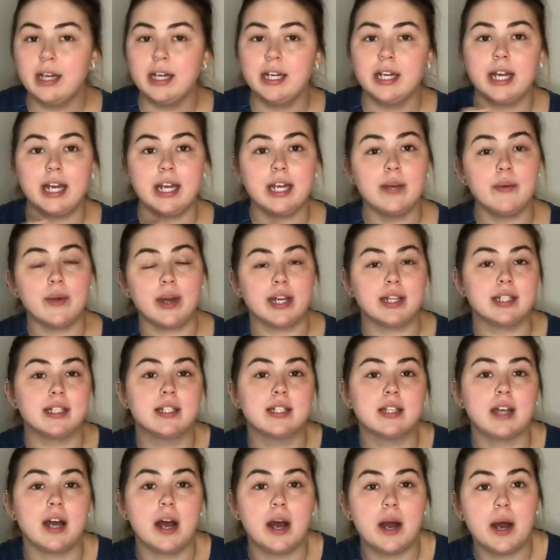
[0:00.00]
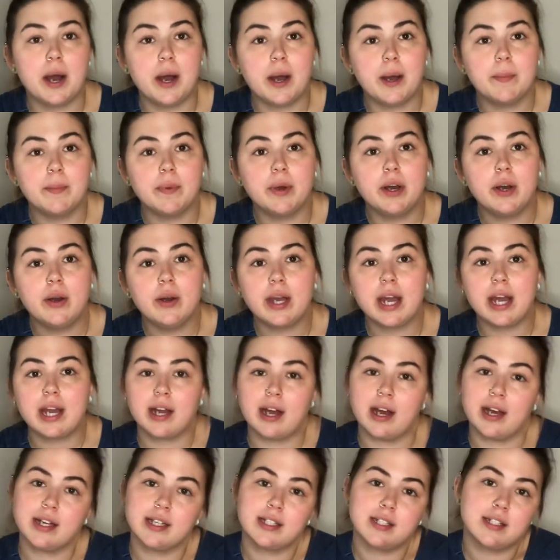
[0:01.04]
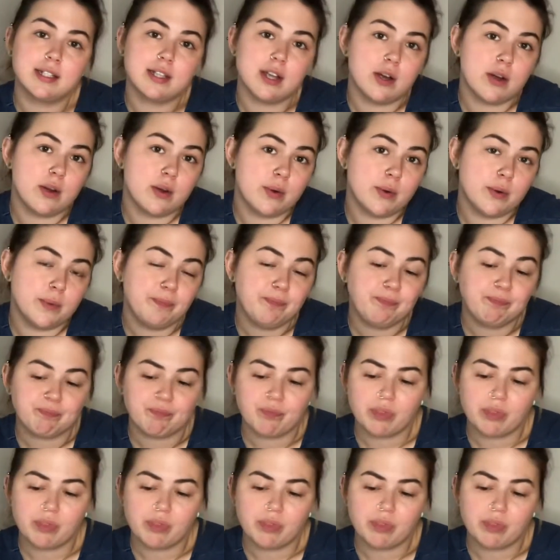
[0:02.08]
anyways, okay guys, so